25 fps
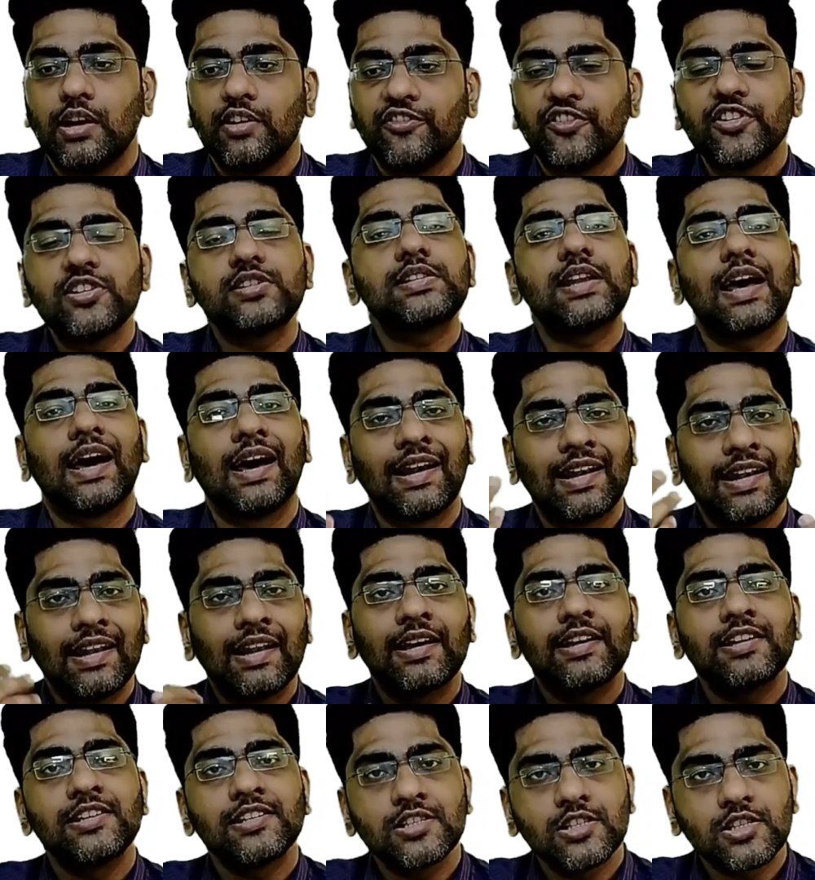first
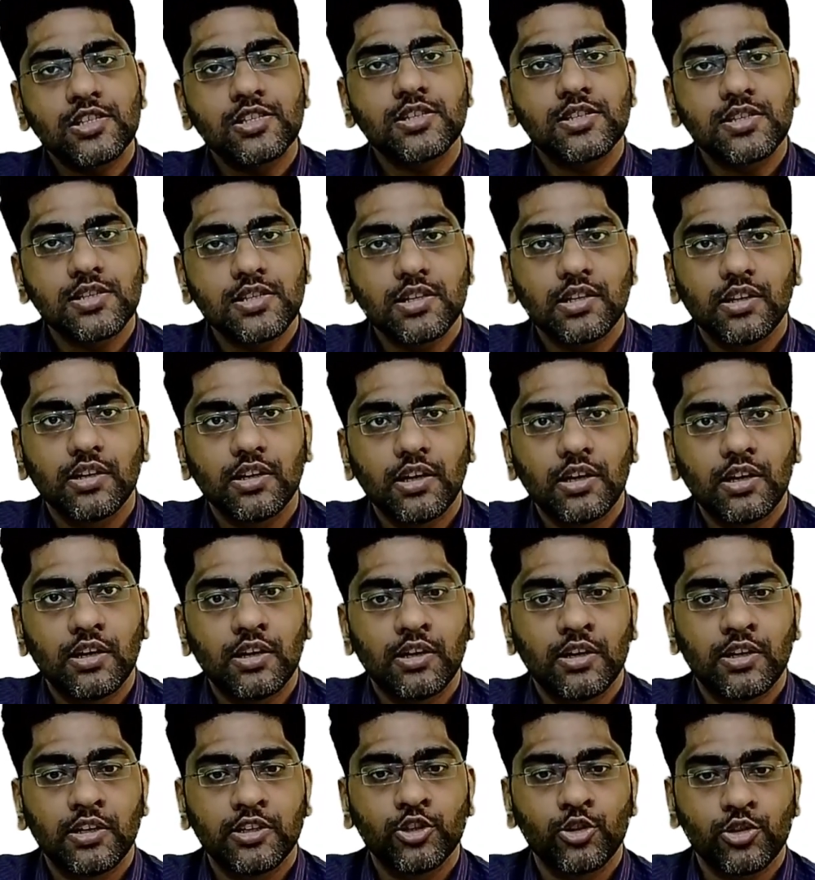analyze
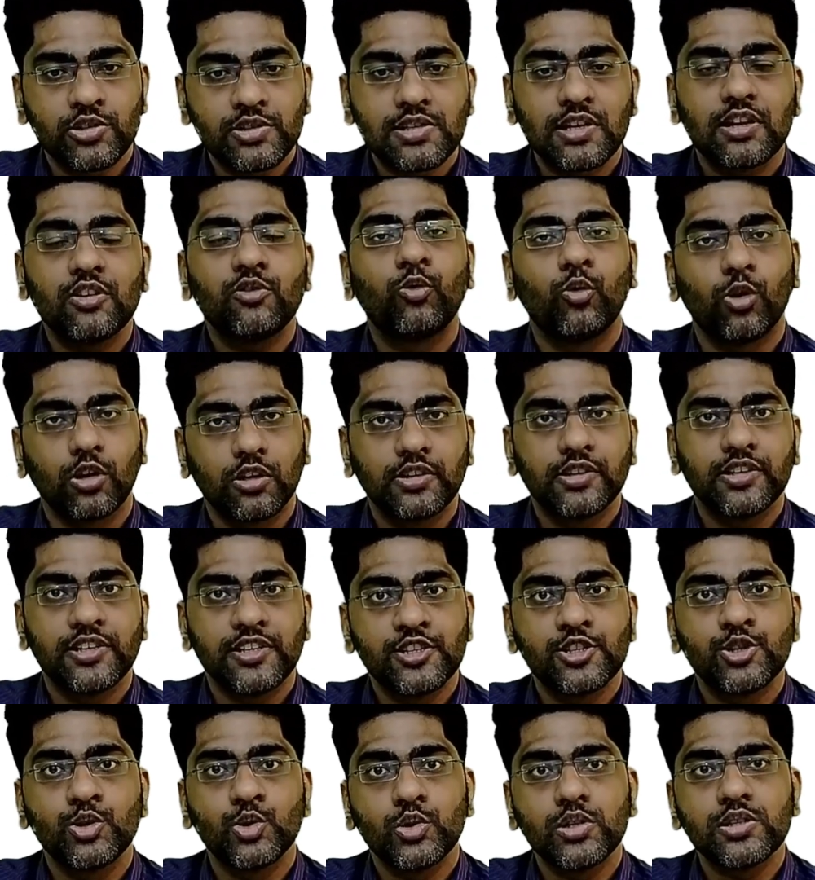yourself, what the
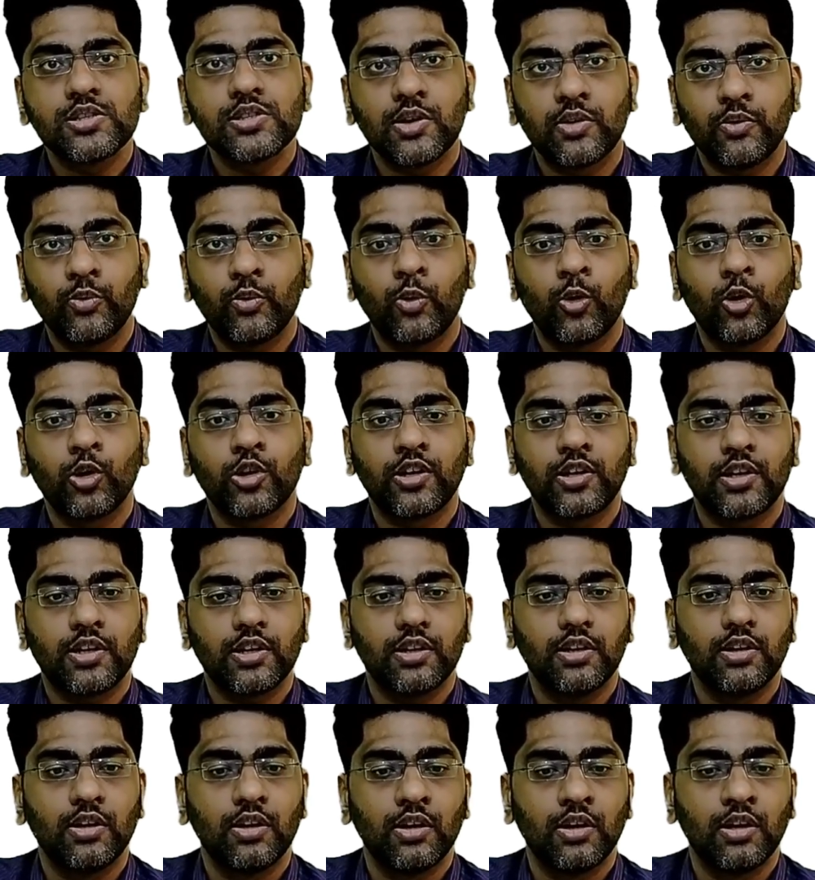issue is,
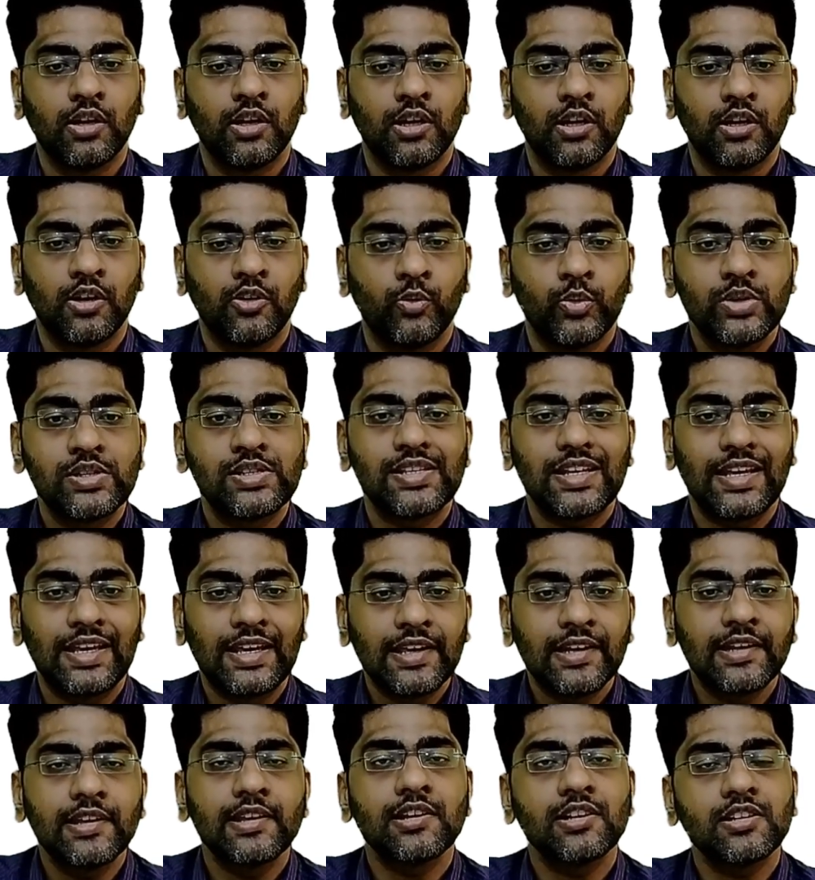which
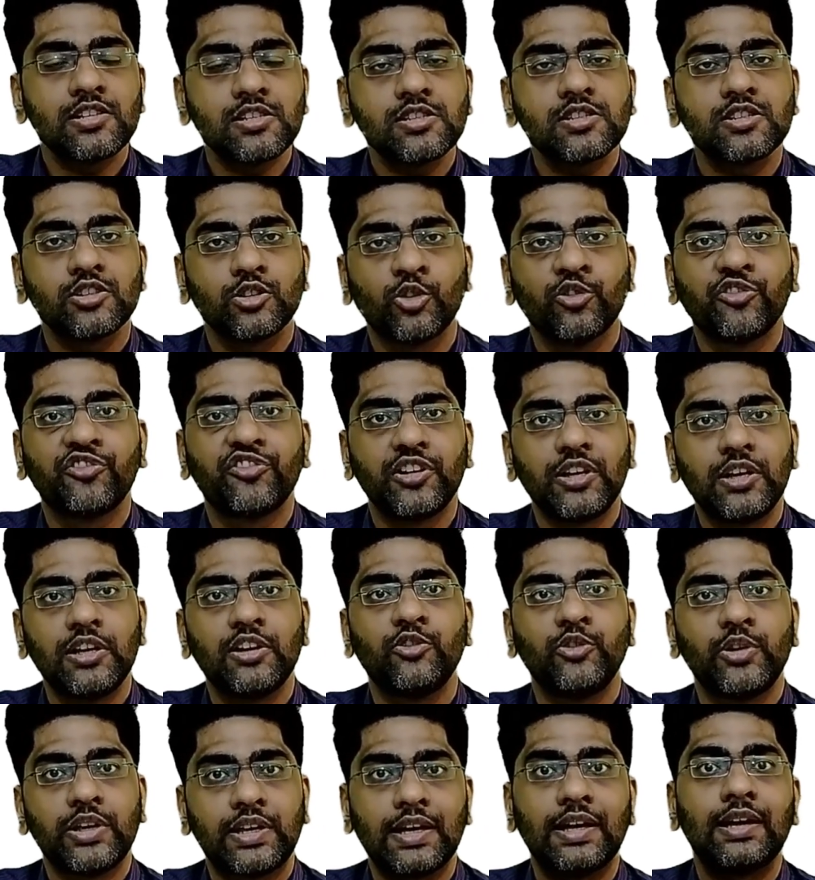areas you
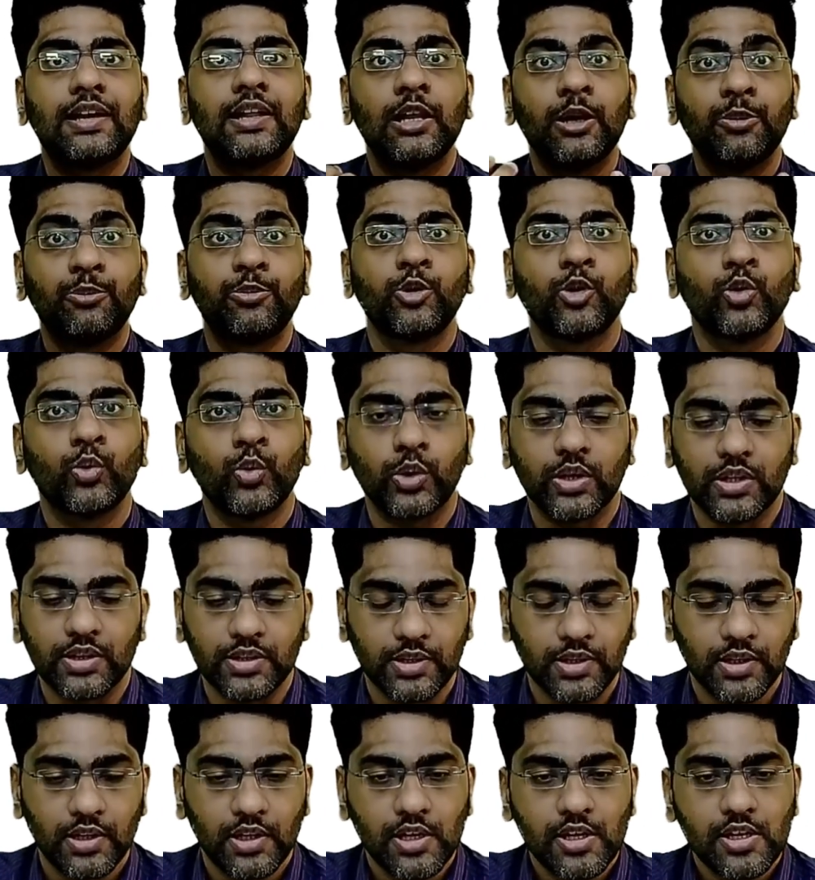feel we can help you
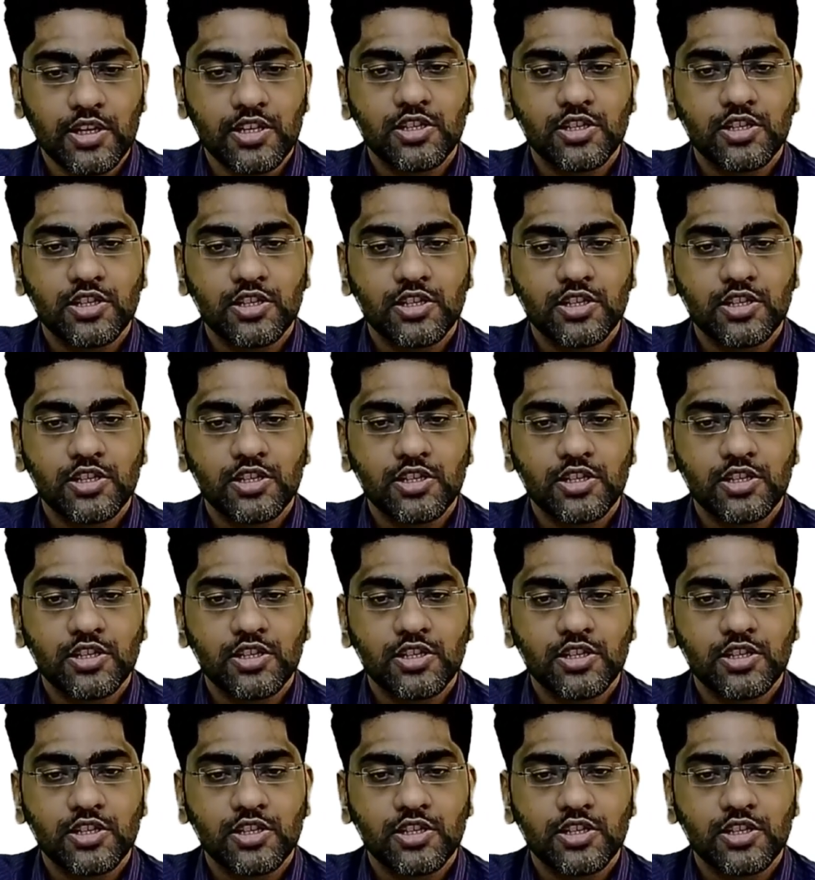with.